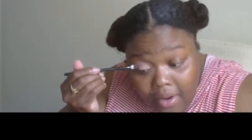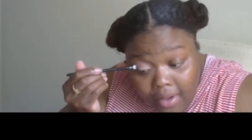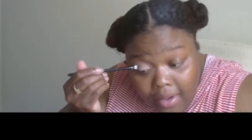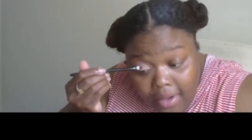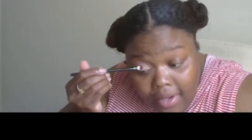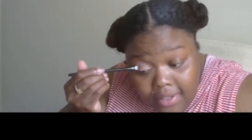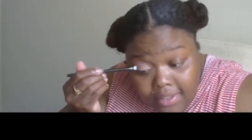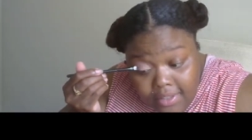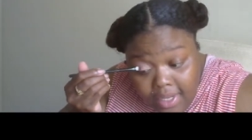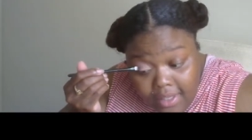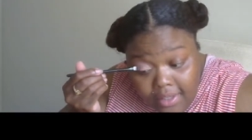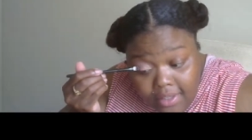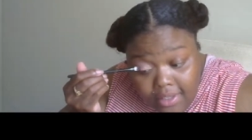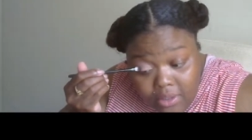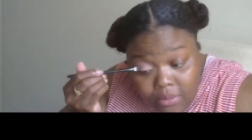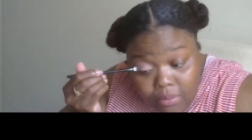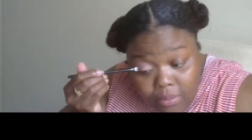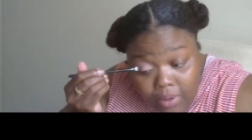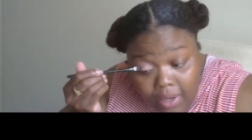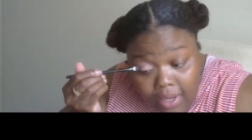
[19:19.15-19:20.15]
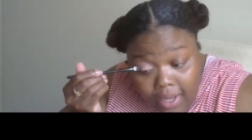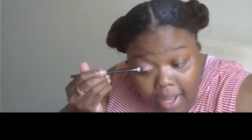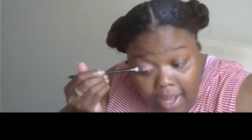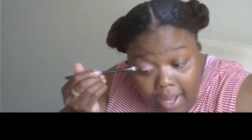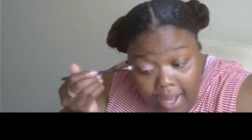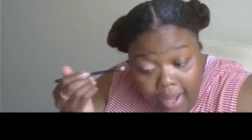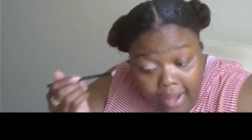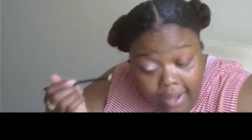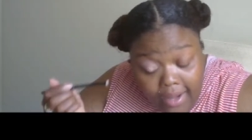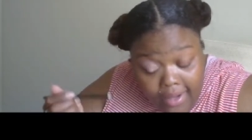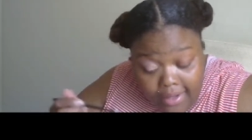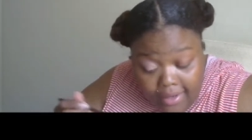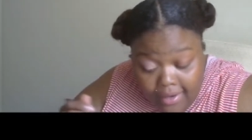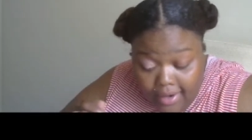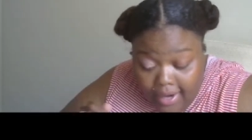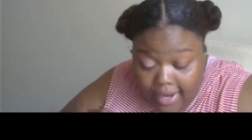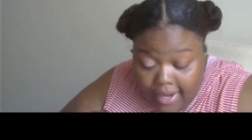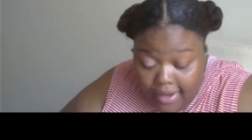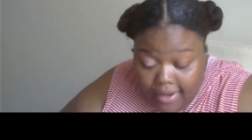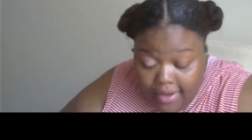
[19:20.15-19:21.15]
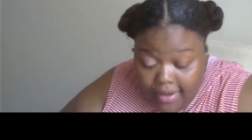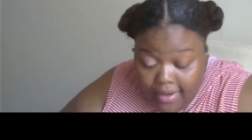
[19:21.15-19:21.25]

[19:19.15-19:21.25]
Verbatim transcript: Because at this point, I could, like,